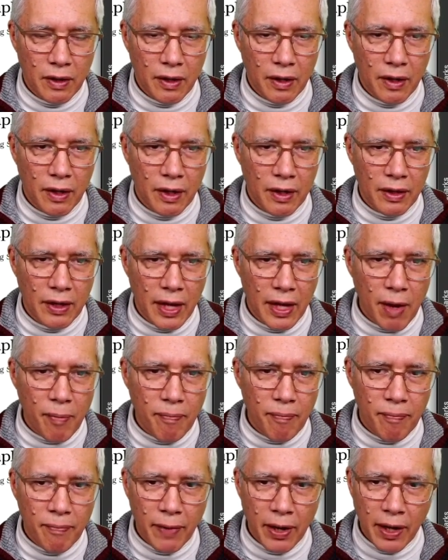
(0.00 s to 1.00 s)
And that
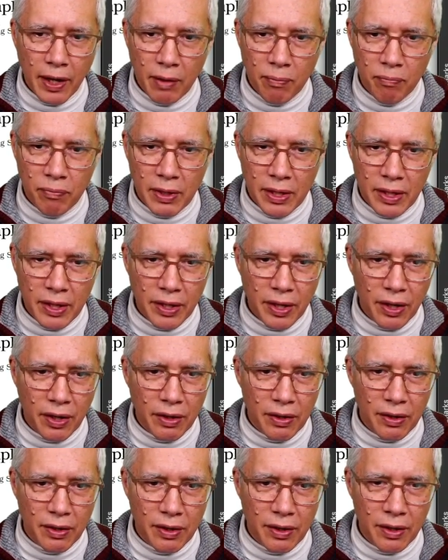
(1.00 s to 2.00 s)
might be
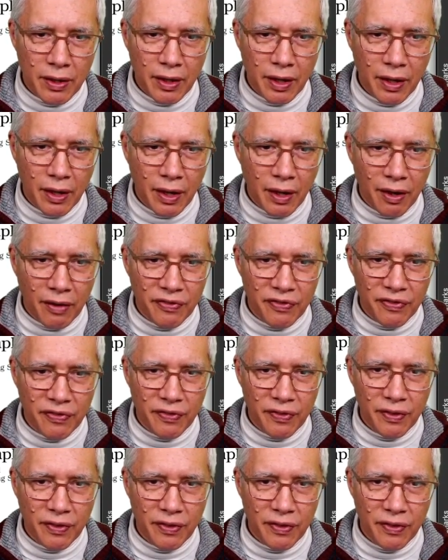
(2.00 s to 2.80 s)
enough.